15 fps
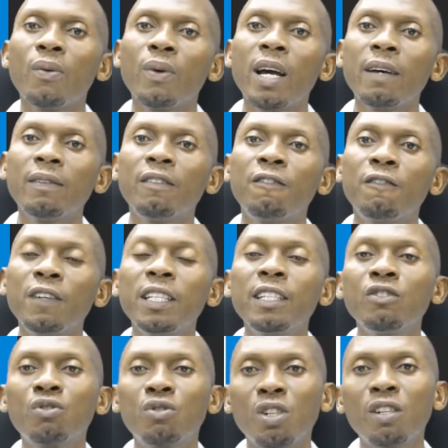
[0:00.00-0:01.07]
We have the
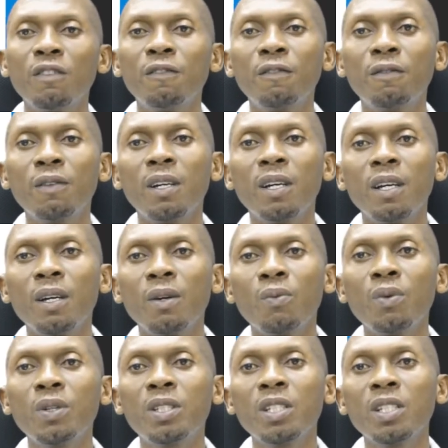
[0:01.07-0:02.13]
feeding trough,
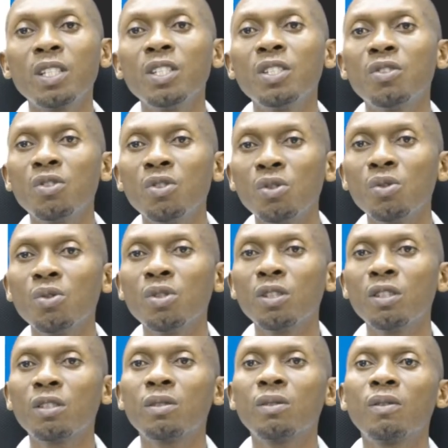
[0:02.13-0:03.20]
which is
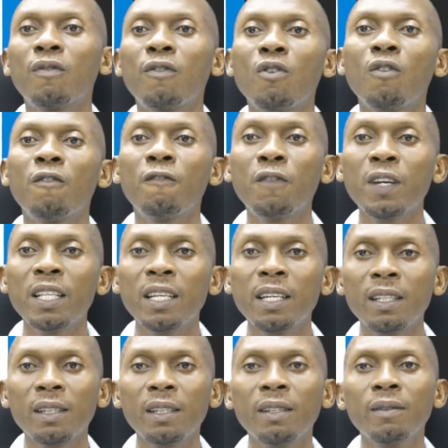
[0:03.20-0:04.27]
used for
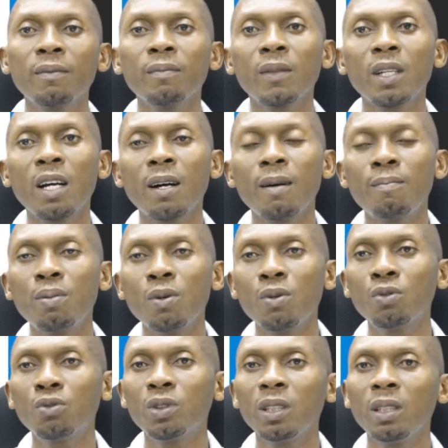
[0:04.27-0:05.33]
feeding our uh,
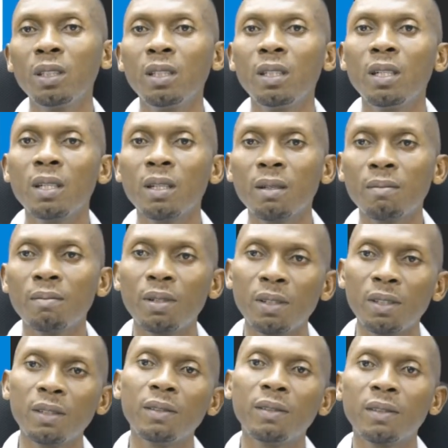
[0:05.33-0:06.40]
poultry
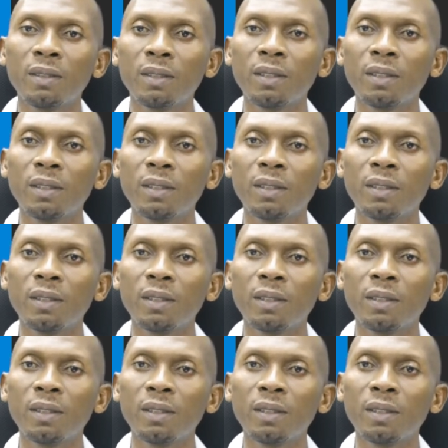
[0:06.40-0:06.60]
birds.